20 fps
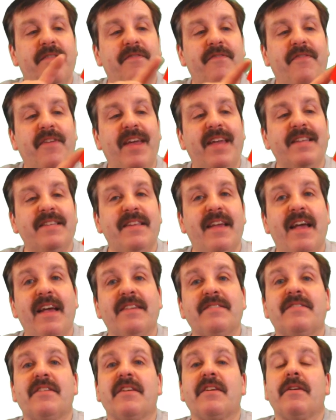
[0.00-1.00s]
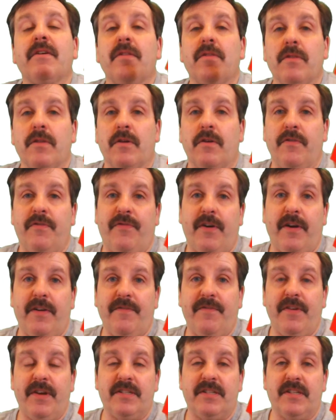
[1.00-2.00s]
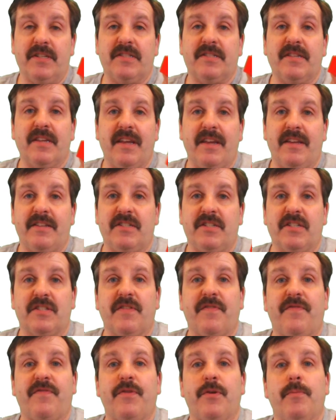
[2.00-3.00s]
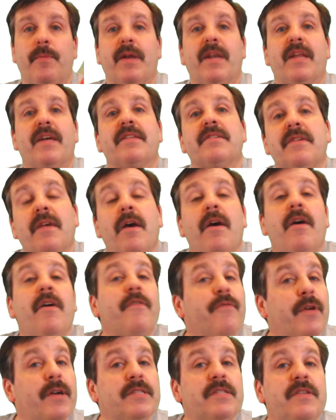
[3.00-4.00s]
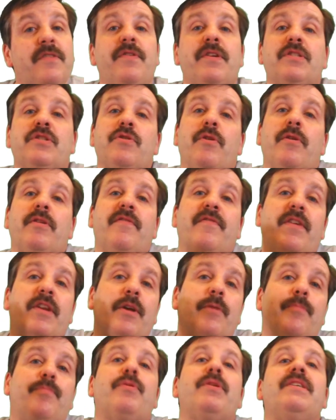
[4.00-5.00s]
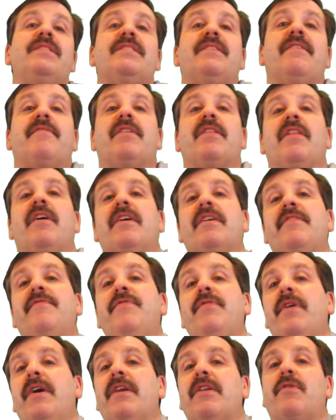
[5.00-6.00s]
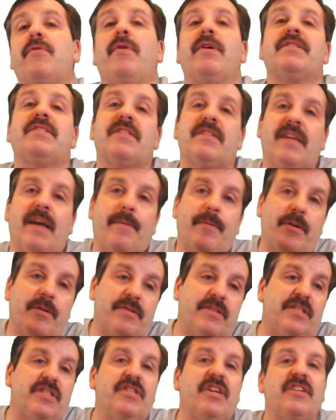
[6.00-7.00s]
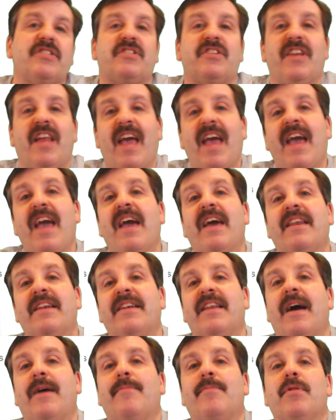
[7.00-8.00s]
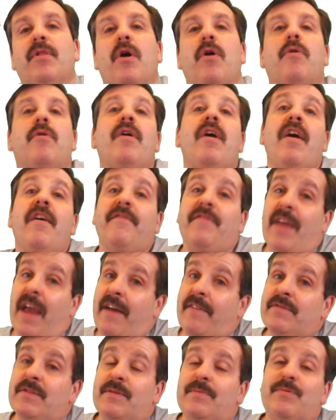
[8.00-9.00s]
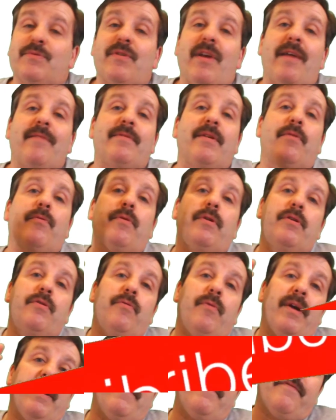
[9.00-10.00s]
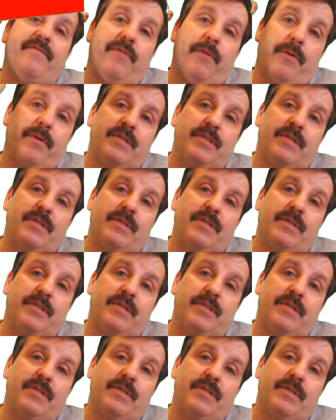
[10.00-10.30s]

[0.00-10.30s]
Fantastic little fun fidgets in just a few minutes. Friends, if you enjoyed the video, please give it a like. If you got a question, comment, or suggestion, add it down below. If you haven't subscribed yet, what are you waiting for?